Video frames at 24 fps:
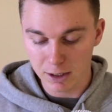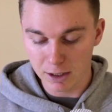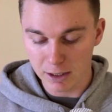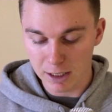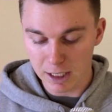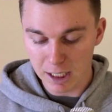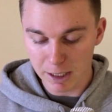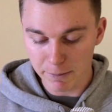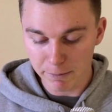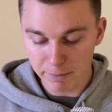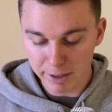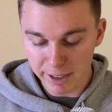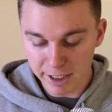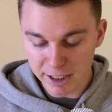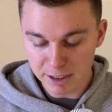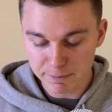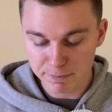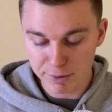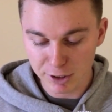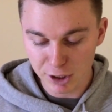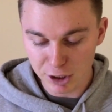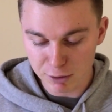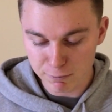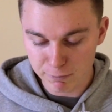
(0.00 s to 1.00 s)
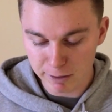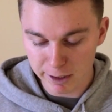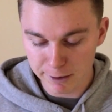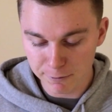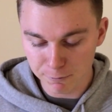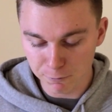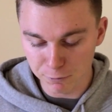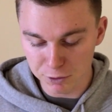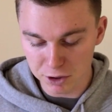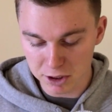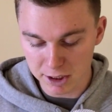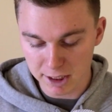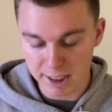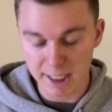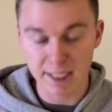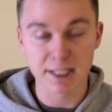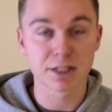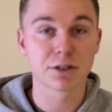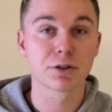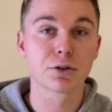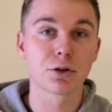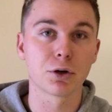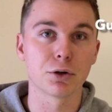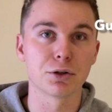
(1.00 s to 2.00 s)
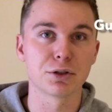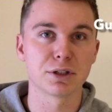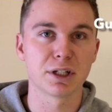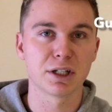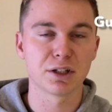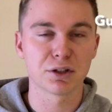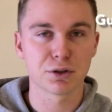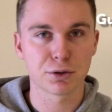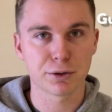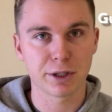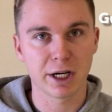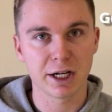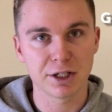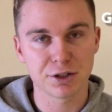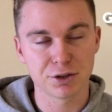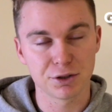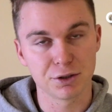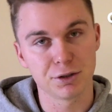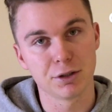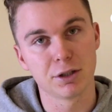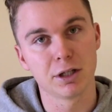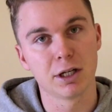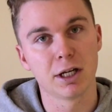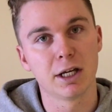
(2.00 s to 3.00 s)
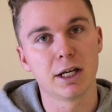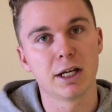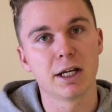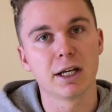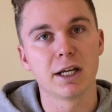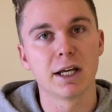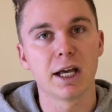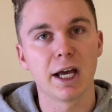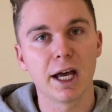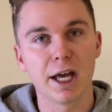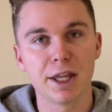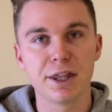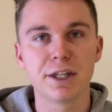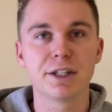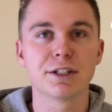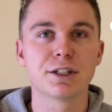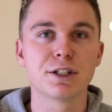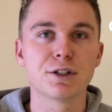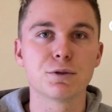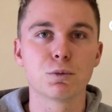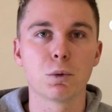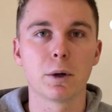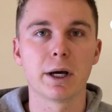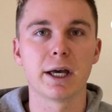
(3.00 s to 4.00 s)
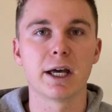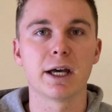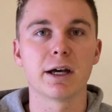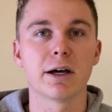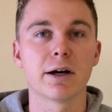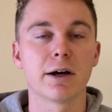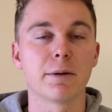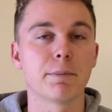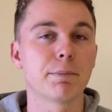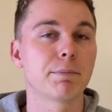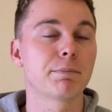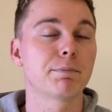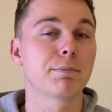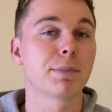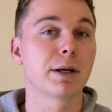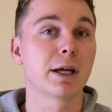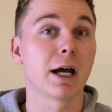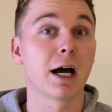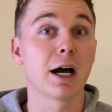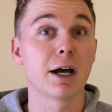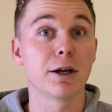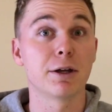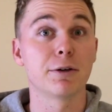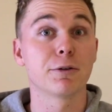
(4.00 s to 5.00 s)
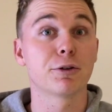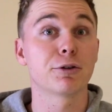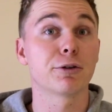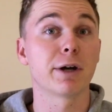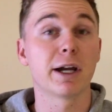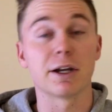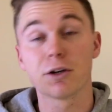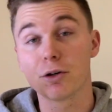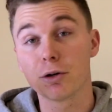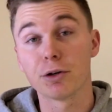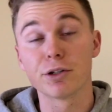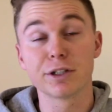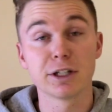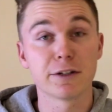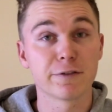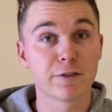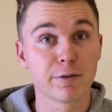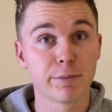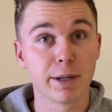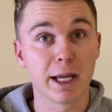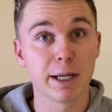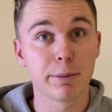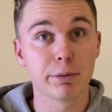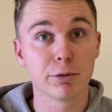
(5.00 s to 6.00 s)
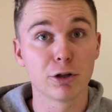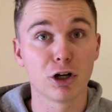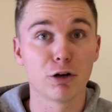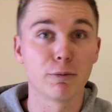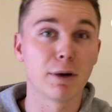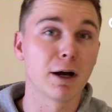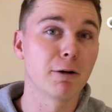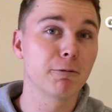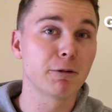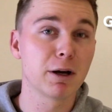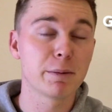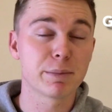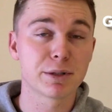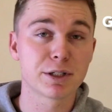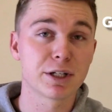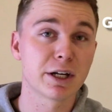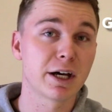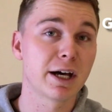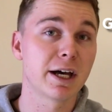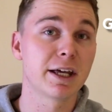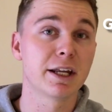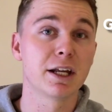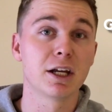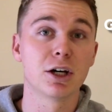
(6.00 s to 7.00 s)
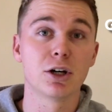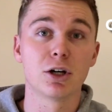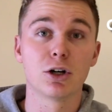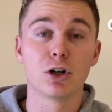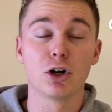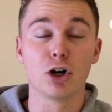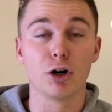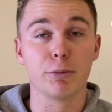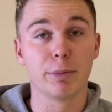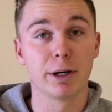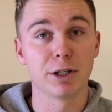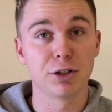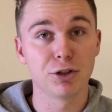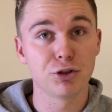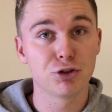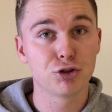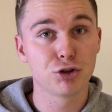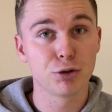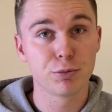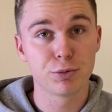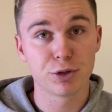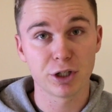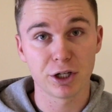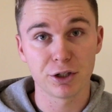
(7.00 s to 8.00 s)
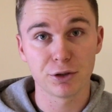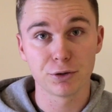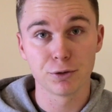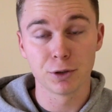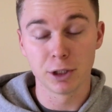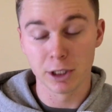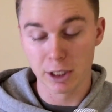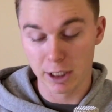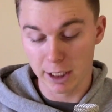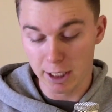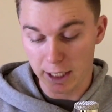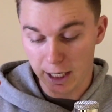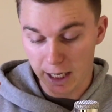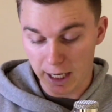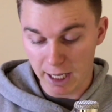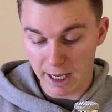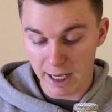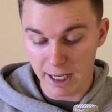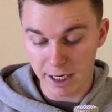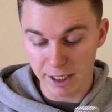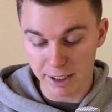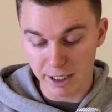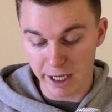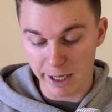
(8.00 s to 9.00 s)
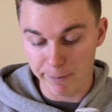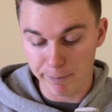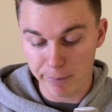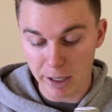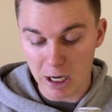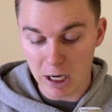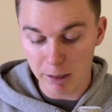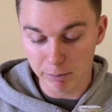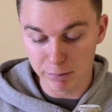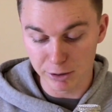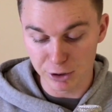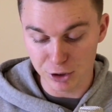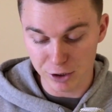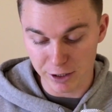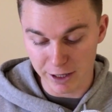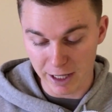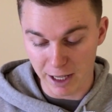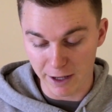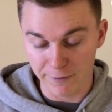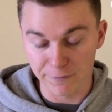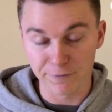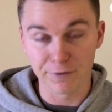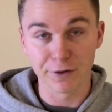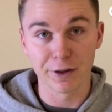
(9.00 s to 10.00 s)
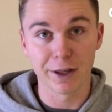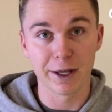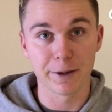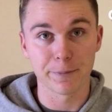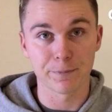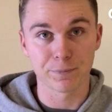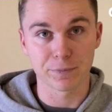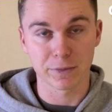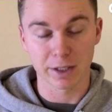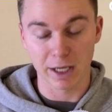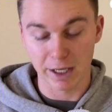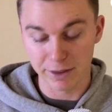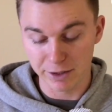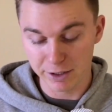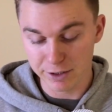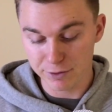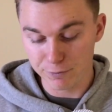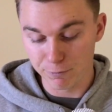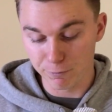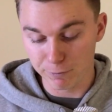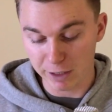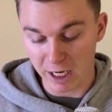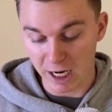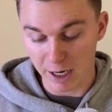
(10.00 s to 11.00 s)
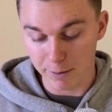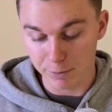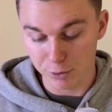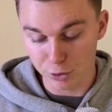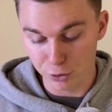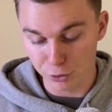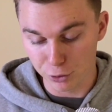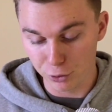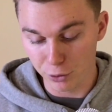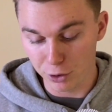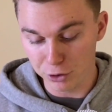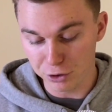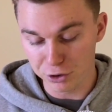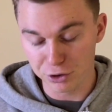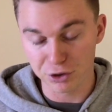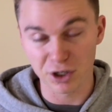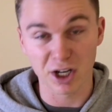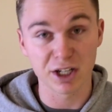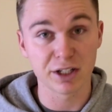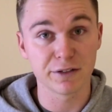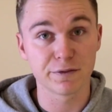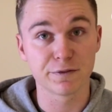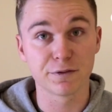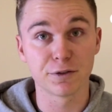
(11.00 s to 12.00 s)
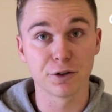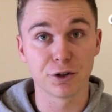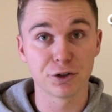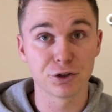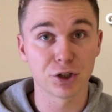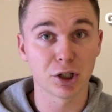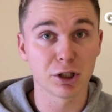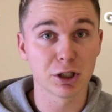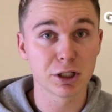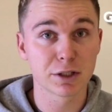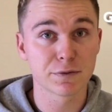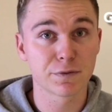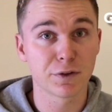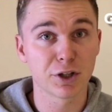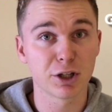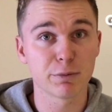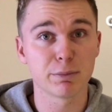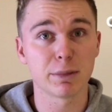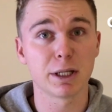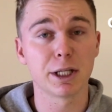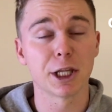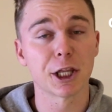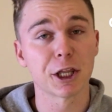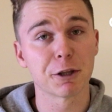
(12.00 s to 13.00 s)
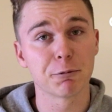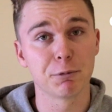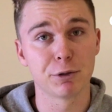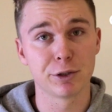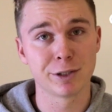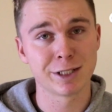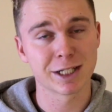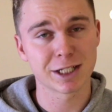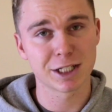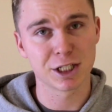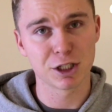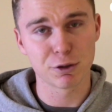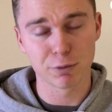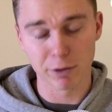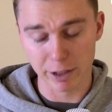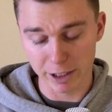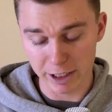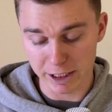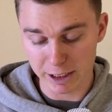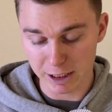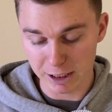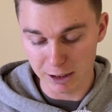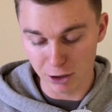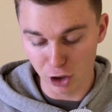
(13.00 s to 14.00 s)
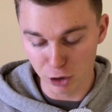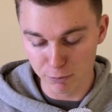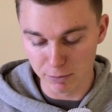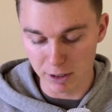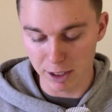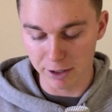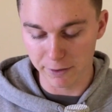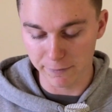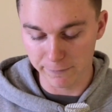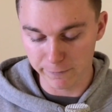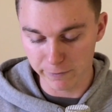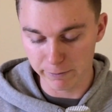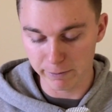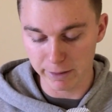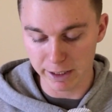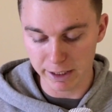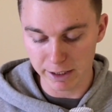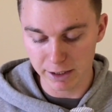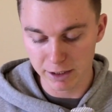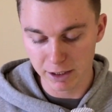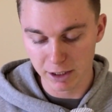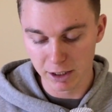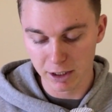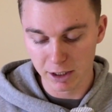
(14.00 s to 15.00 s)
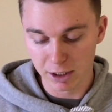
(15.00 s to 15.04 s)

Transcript: Uh, my next biggest one was guest content creation, and this is where I create content for people on my website or my YouTube channel, and I publish that for them. And this came to two hundred ninety-four dollars for the month, which is actually quite a slow month for me.